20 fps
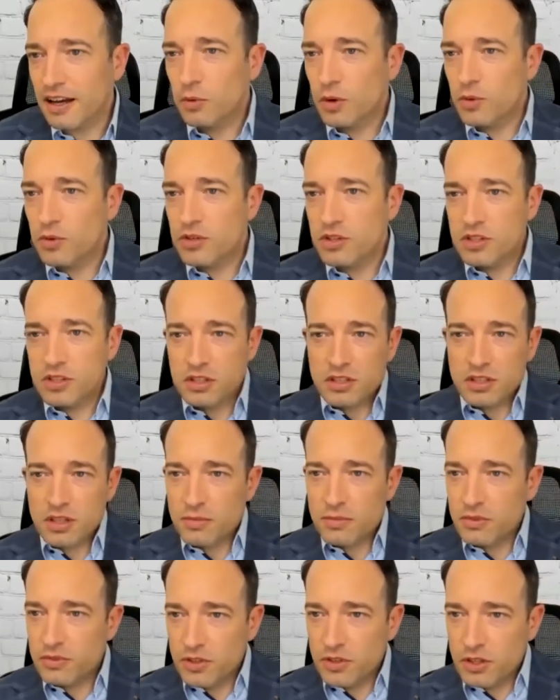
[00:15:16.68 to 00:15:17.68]
what was
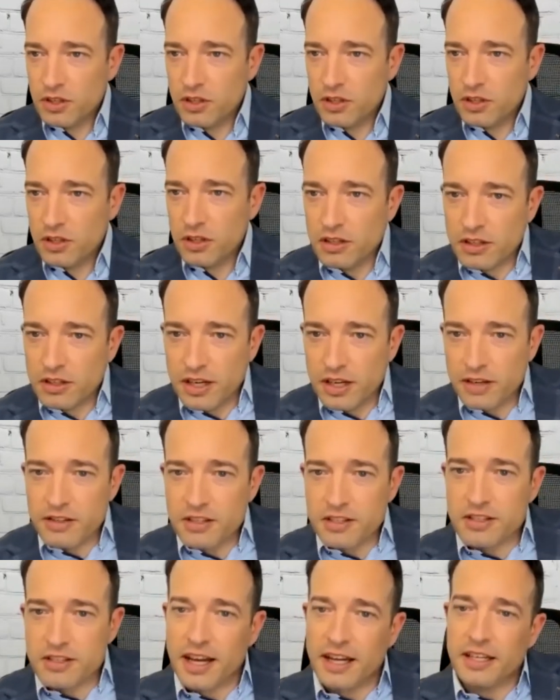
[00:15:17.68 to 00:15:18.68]
some of your kind
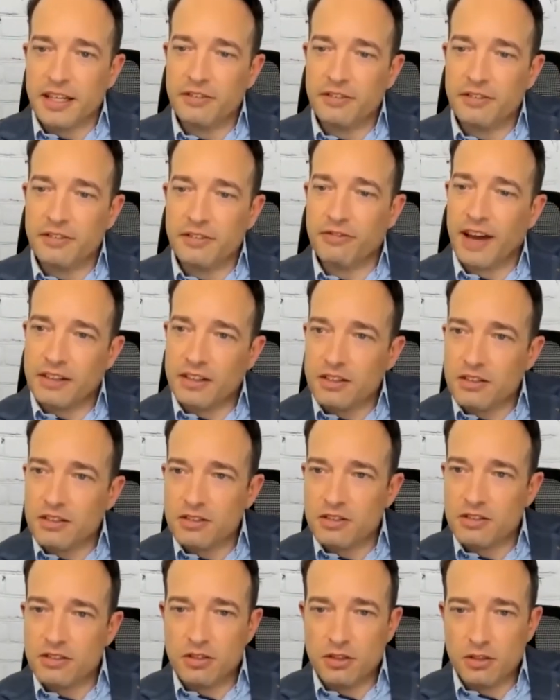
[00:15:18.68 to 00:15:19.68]
of deciding
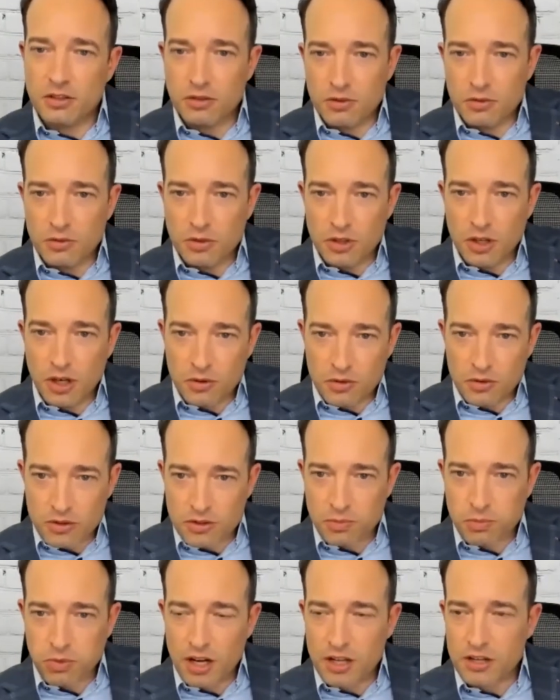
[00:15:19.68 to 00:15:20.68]
factors to go with
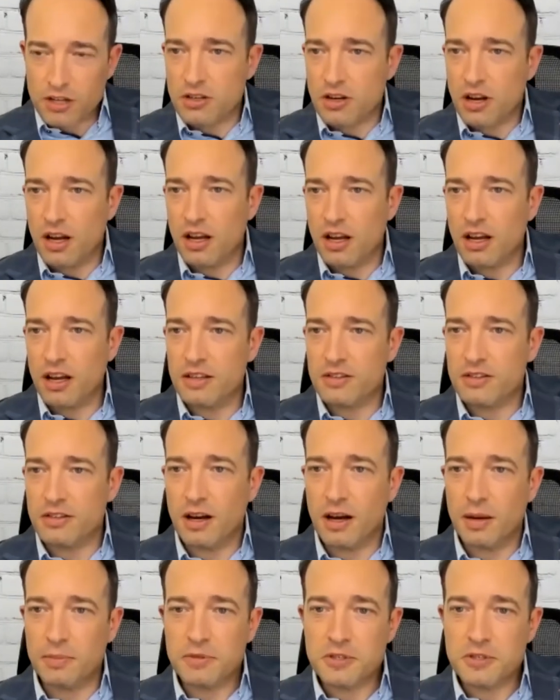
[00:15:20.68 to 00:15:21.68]
Sprott Shaw as an
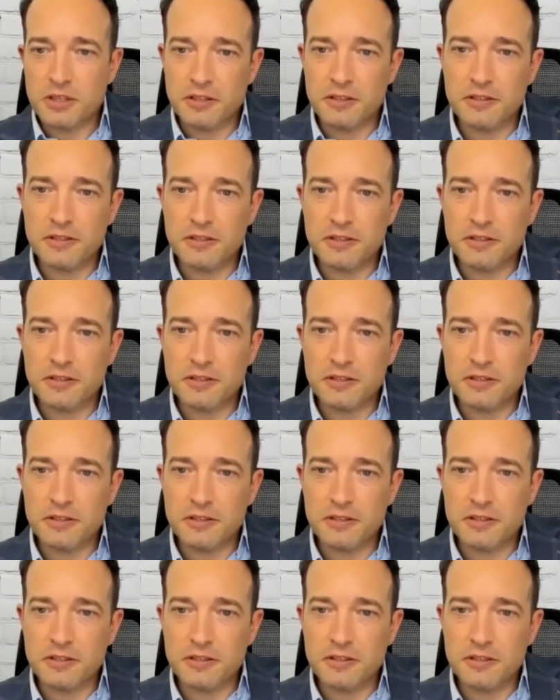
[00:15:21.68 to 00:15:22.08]
option?